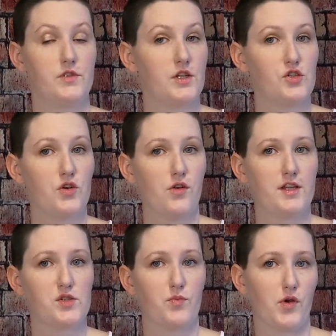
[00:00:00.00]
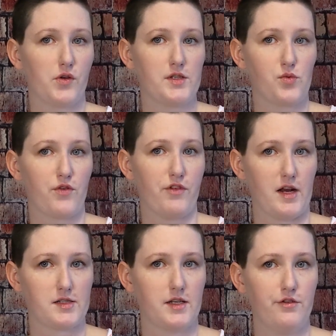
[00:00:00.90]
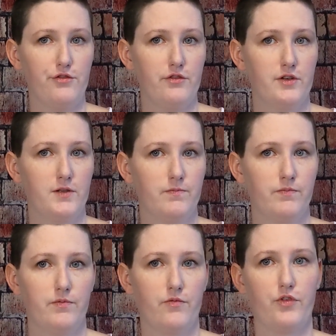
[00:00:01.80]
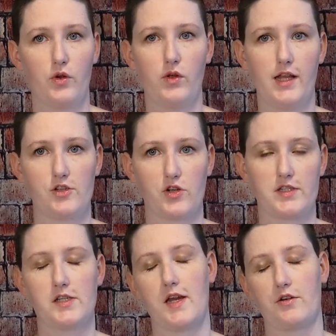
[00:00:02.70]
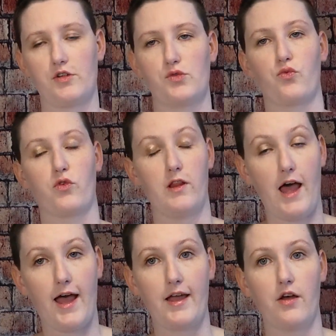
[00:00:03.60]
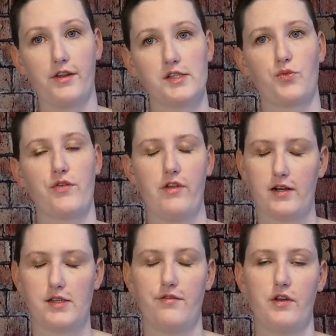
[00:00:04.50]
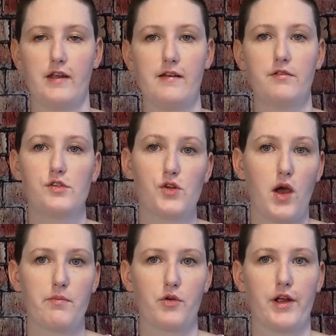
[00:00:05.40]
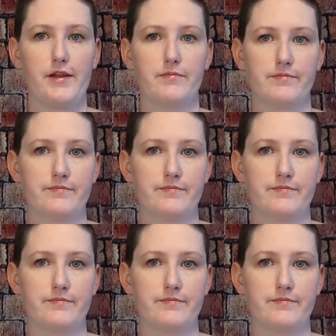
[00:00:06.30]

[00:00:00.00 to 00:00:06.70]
Did you know that smoke is reflective? Photoelectric detectors rely on this reflectivity to operate.